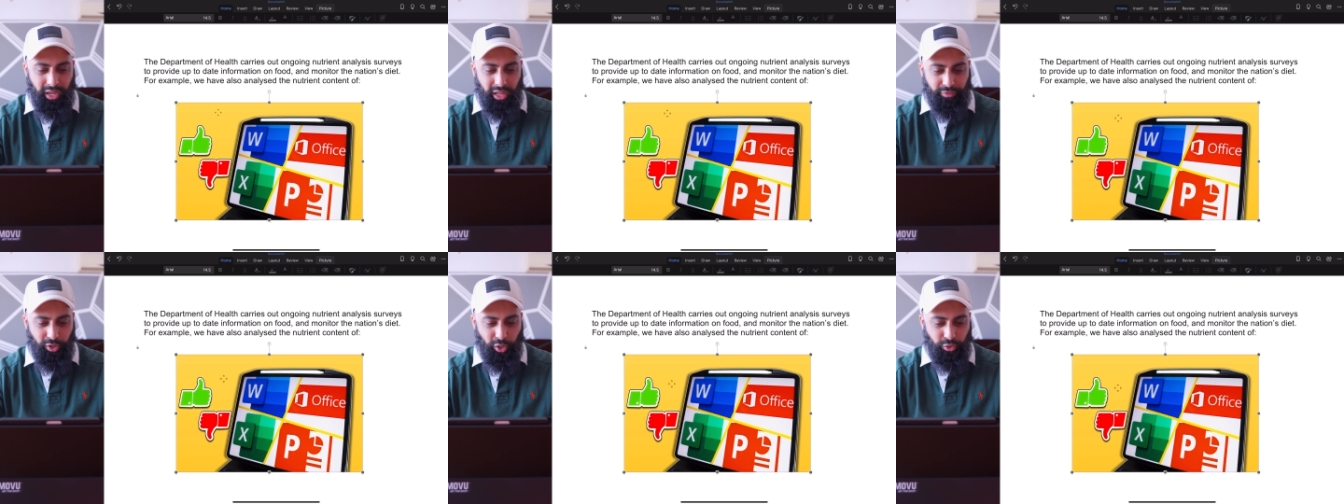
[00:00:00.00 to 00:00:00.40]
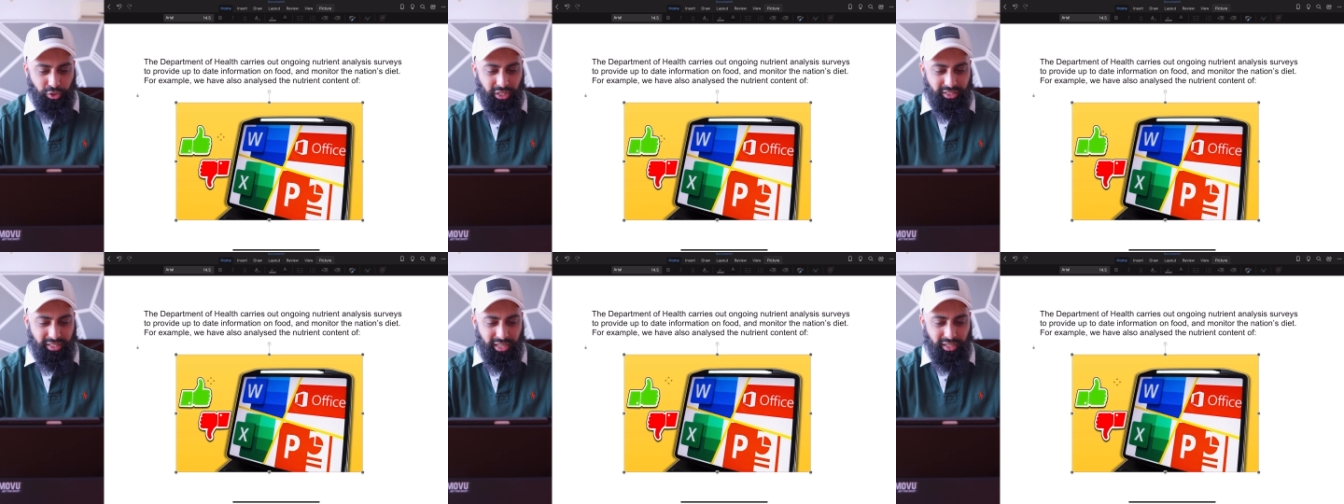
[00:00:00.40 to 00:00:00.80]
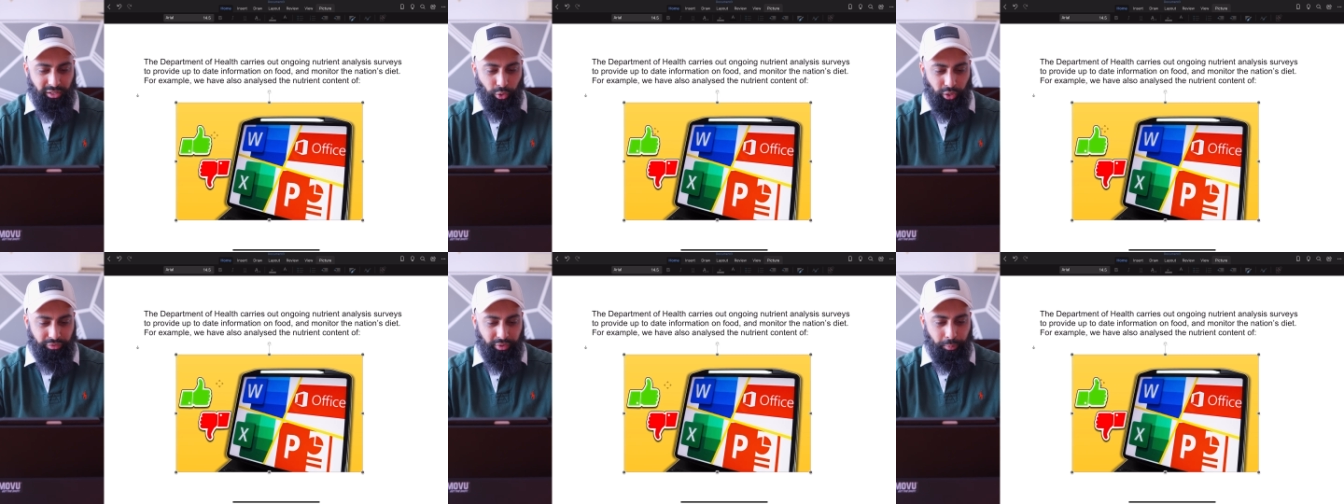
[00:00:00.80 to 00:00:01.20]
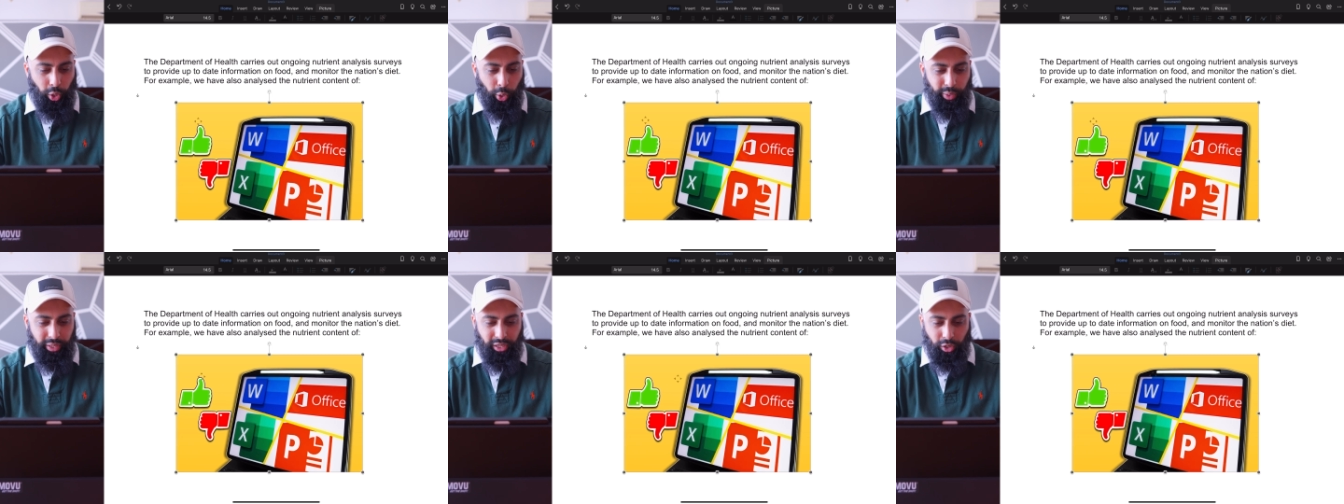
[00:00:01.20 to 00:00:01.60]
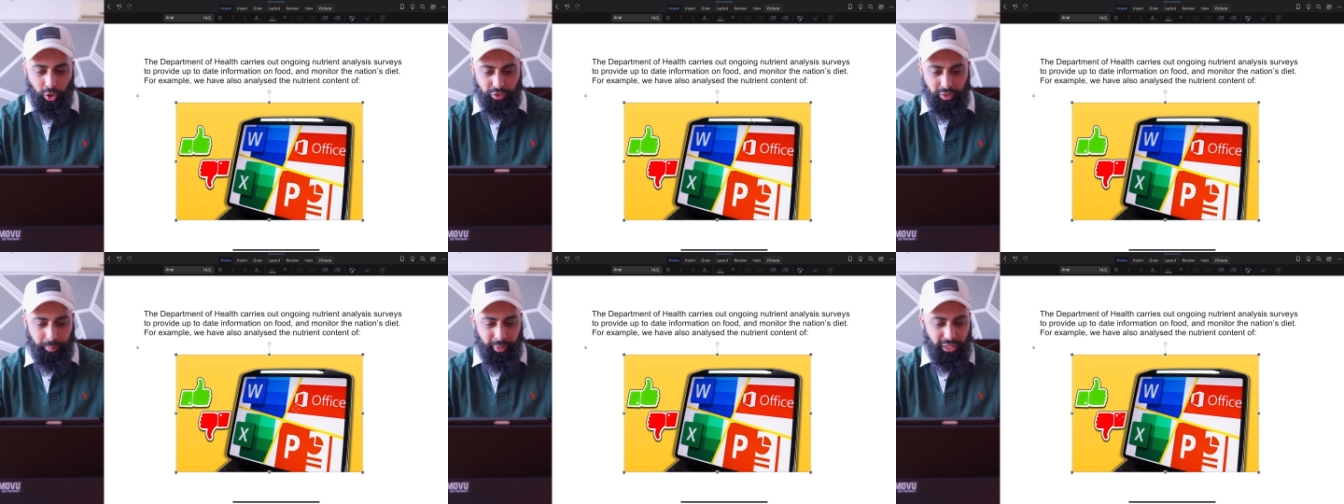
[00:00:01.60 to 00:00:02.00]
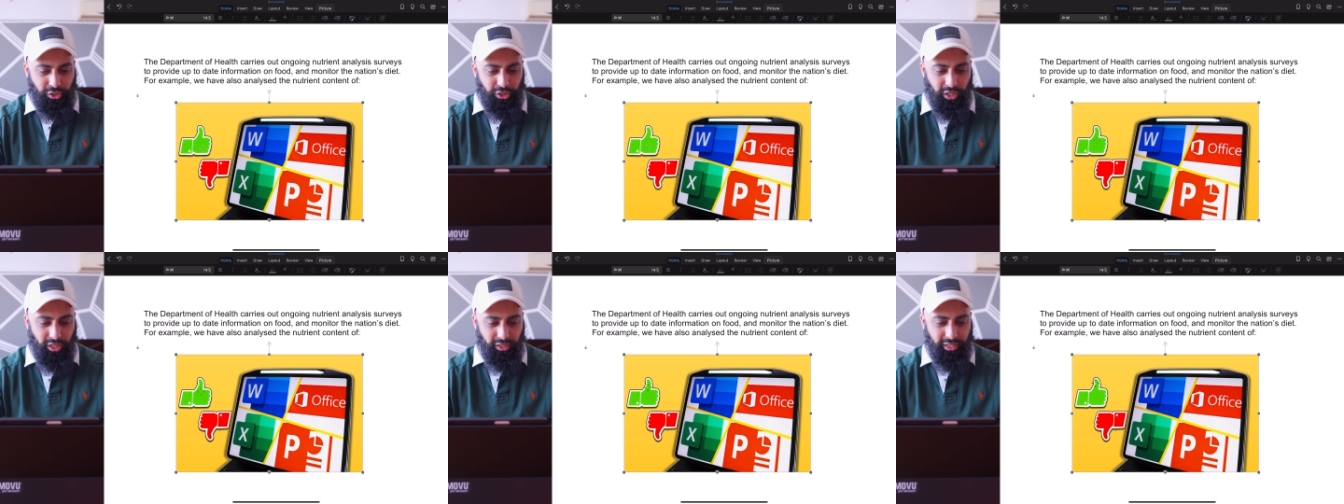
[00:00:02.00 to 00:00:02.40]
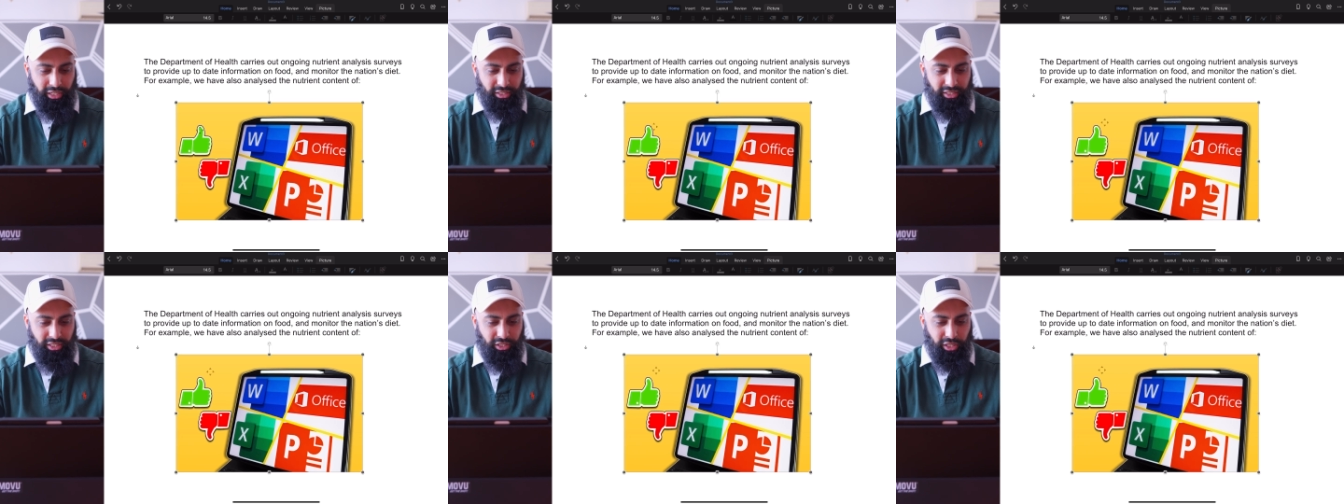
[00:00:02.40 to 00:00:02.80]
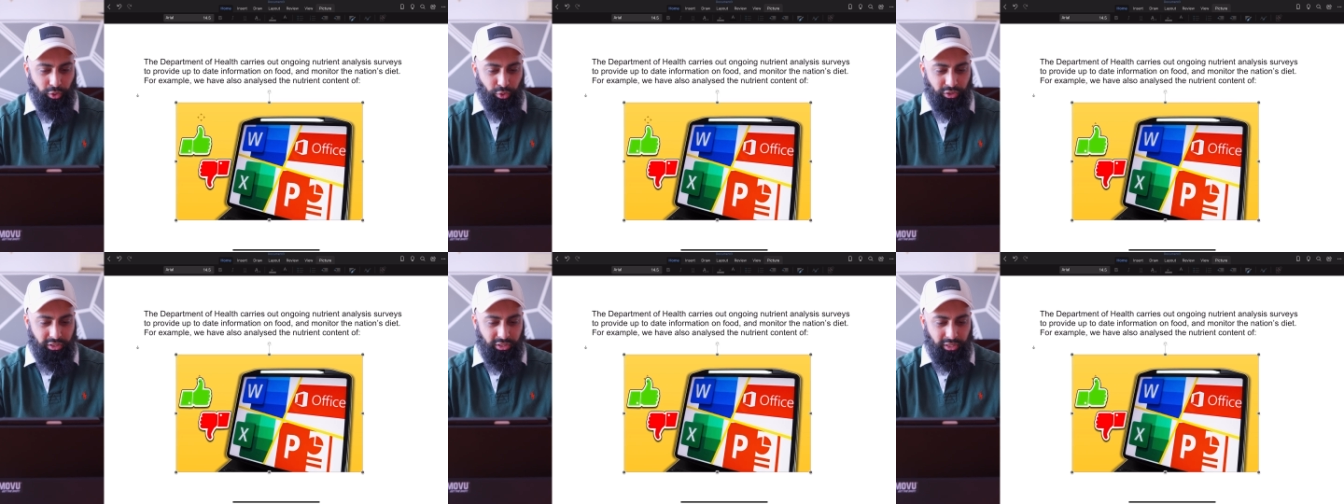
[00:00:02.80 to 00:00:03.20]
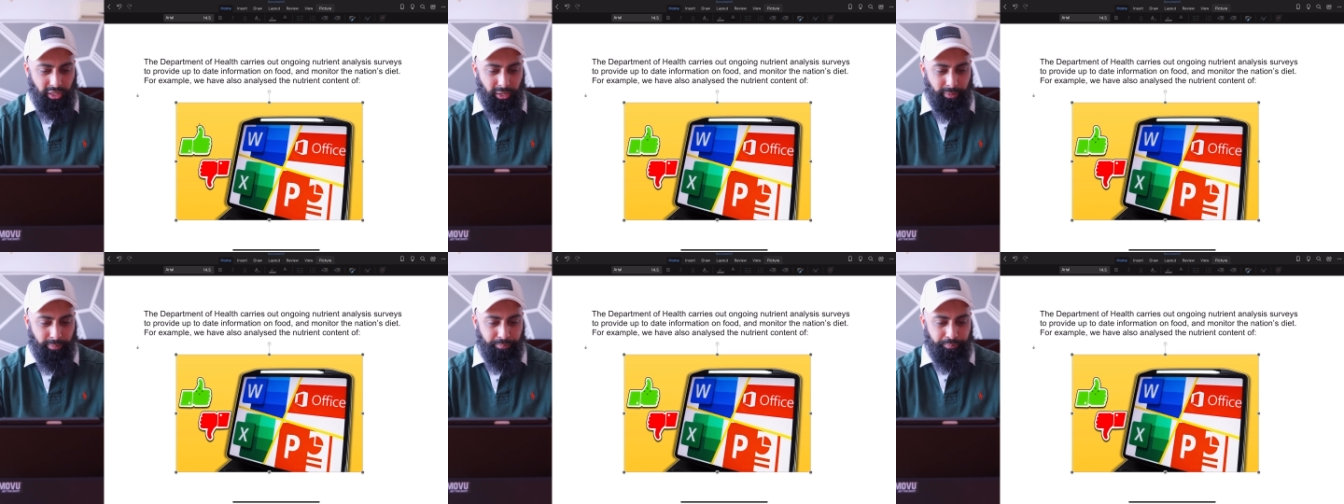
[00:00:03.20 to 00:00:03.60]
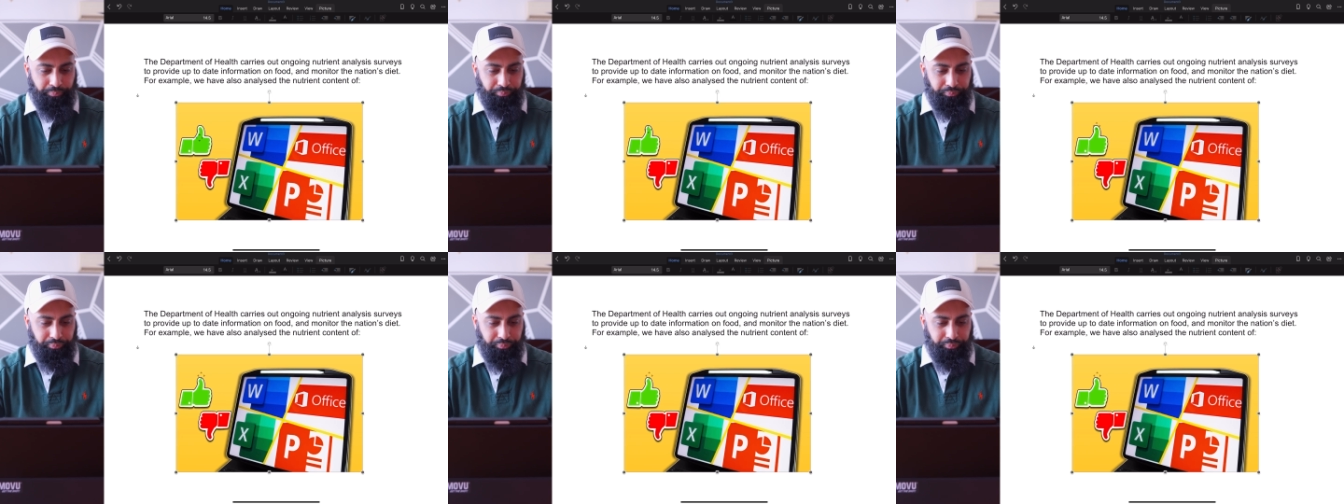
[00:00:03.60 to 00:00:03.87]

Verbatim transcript: If I go to the center, look, if I'm going on the picture, can you see those, um,